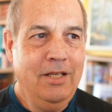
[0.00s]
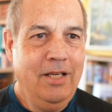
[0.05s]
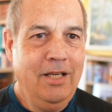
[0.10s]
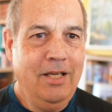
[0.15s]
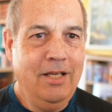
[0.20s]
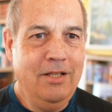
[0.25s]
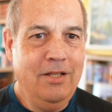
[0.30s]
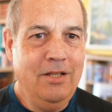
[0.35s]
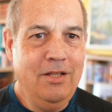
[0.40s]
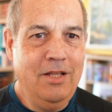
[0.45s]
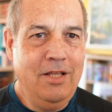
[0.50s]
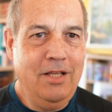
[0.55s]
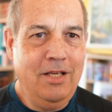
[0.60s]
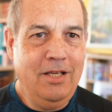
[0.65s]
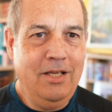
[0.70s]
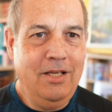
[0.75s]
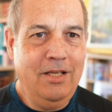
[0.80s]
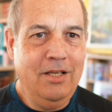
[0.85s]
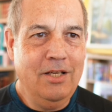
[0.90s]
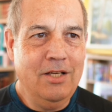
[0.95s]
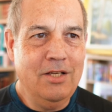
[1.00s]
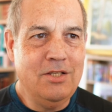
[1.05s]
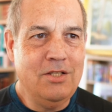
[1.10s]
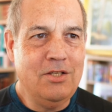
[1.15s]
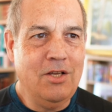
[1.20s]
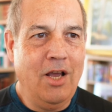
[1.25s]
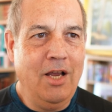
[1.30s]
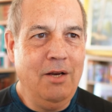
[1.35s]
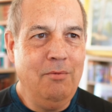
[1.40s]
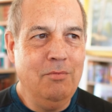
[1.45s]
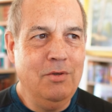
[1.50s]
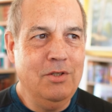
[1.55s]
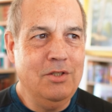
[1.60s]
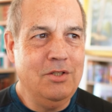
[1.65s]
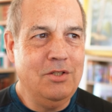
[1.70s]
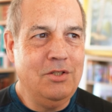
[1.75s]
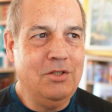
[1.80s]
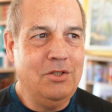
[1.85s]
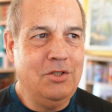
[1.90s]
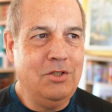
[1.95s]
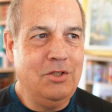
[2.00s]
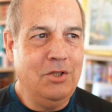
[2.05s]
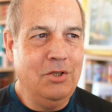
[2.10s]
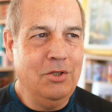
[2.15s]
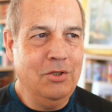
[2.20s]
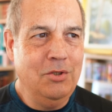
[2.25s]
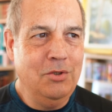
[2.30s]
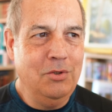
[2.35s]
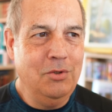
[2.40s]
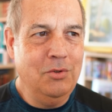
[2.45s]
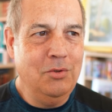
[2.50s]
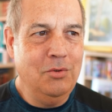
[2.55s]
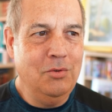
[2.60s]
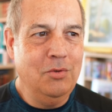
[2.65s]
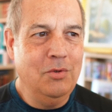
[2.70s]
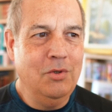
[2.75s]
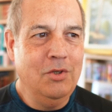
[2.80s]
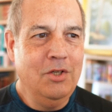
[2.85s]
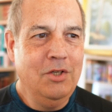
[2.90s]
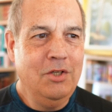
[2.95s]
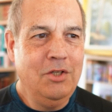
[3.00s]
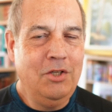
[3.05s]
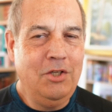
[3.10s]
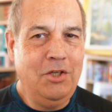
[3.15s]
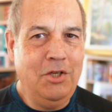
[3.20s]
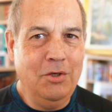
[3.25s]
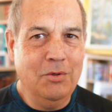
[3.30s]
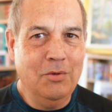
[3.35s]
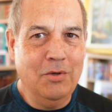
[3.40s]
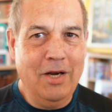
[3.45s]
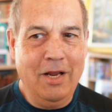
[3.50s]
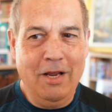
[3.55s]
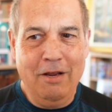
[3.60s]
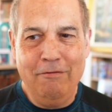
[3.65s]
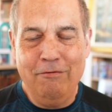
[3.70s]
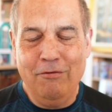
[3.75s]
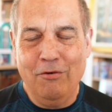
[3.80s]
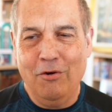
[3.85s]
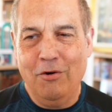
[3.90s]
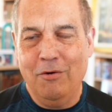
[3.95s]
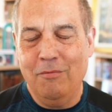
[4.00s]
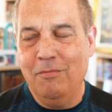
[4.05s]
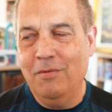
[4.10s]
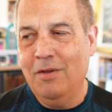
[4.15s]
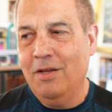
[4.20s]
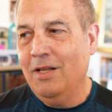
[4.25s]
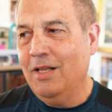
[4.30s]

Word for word: in the assignment to Q&A forum.